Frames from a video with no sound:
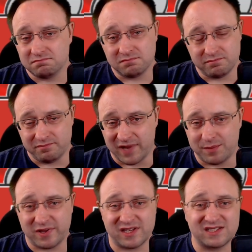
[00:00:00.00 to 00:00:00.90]

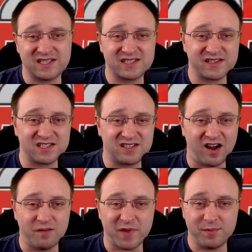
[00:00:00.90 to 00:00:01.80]
Maybe this isn't the
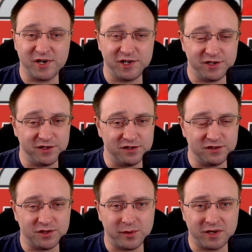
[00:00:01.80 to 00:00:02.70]
style. Maybe you're
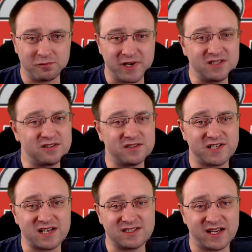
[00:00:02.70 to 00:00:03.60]
doing research
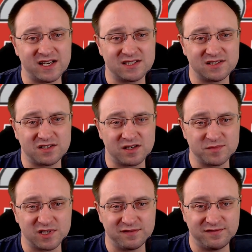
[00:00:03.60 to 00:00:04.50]
essays in
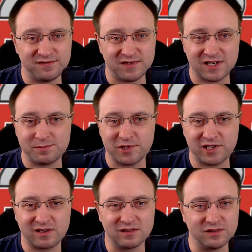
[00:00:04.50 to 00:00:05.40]
terms of a
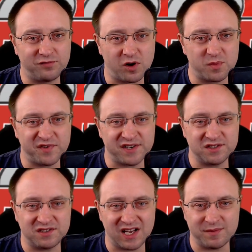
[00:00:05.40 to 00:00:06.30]
particular form of
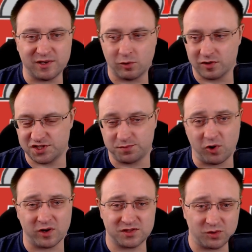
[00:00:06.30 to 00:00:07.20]
entertainment or
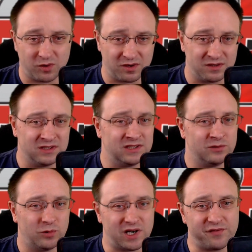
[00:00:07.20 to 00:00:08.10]
sports or
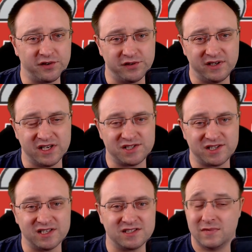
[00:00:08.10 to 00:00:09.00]
whatever your niche
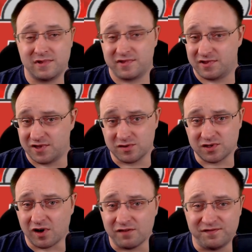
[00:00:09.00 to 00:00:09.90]
is. Those
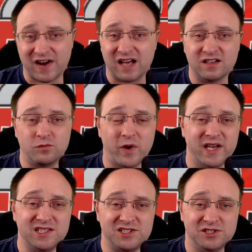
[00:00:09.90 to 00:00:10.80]
are all valid
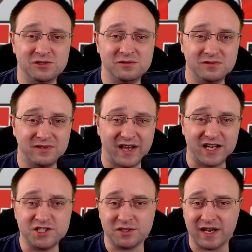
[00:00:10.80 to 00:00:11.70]
ways to
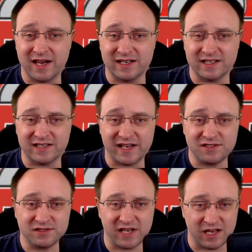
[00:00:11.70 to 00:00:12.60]
educate and
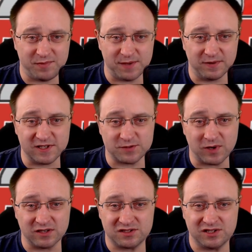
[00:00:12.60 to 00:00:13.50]
entertain people as
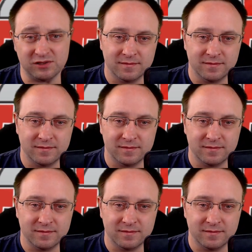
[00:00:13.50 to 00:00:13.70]
well too.